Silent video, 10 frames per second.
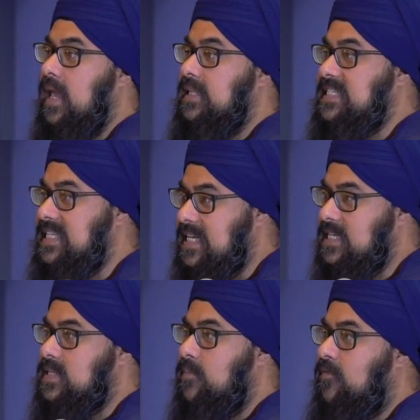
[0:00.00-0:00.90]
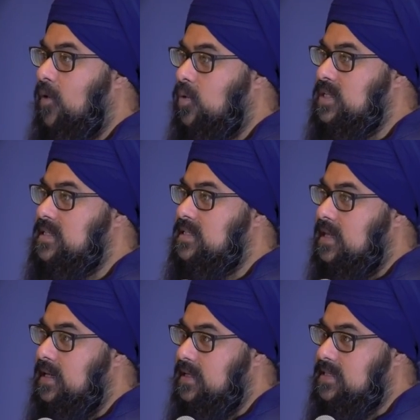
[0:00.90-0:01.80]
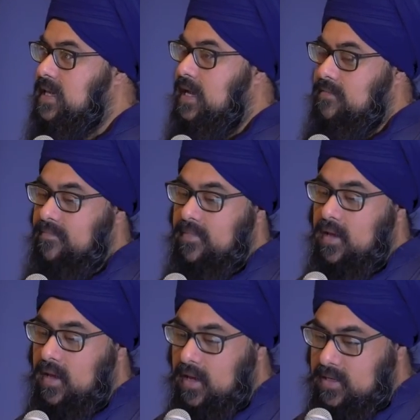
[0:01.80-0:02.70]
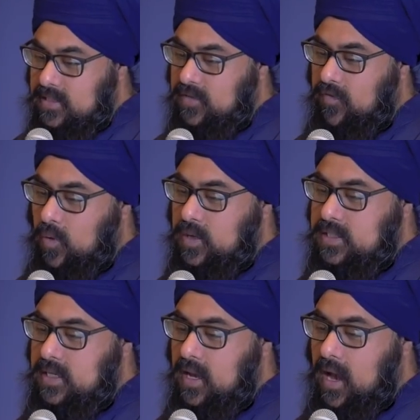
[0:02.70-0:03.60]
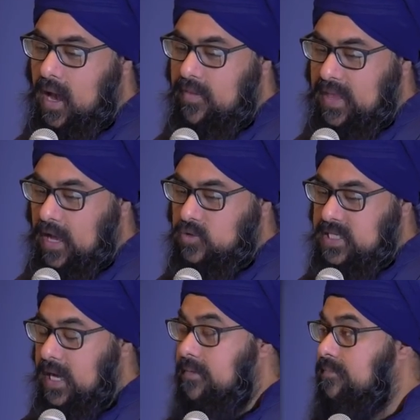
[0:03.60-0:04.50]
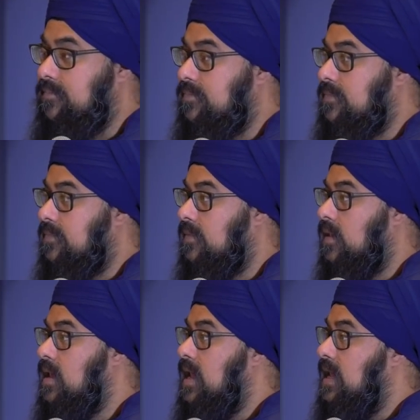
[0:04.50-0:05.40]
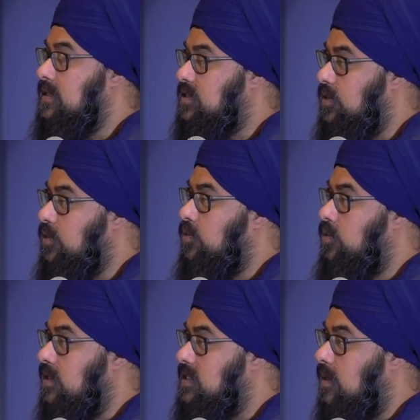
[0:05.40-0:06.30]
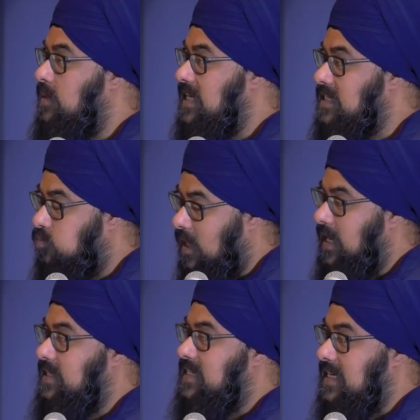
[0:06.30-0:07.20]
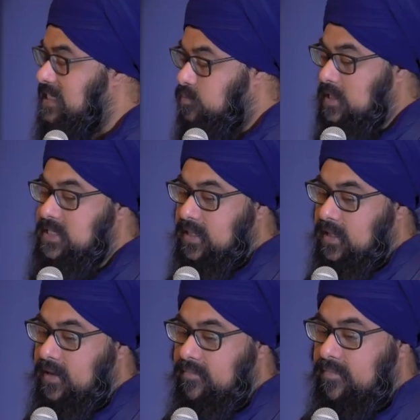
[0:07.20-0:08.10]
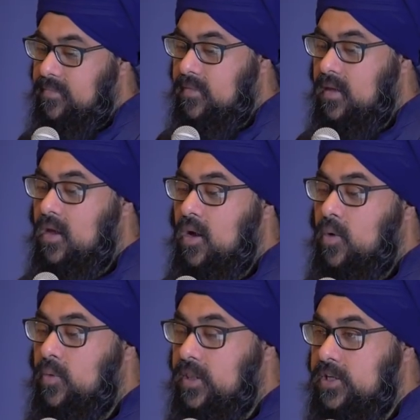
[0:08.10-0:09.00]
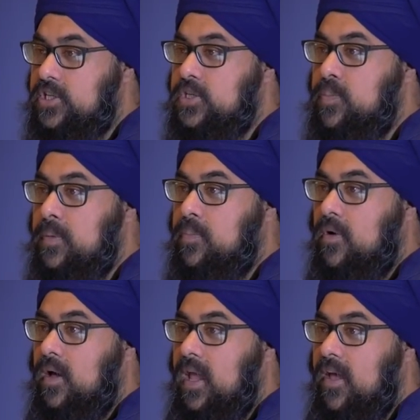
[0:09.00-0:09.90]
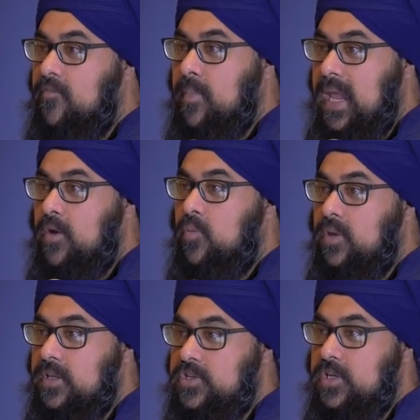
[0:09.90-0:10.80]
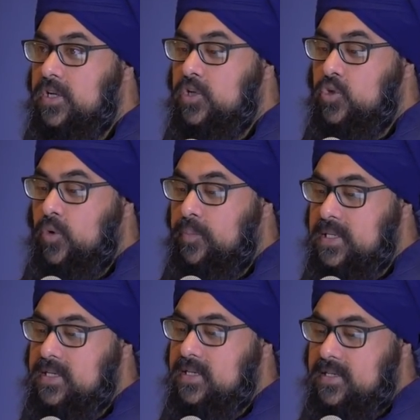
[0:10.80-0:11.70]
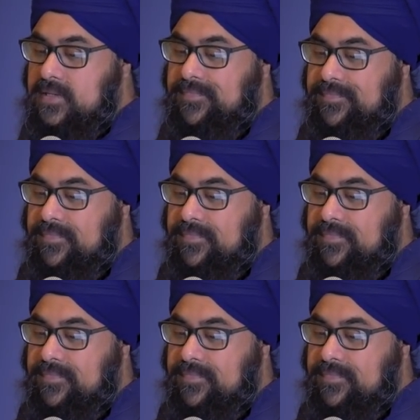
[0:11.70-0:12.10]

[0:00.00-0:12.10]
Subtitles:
And Sikhism focuses on the inside. It doesn't focus on the outside. And Sri Guru Granth Sahib explains explicitly, religious people have made religion into a business,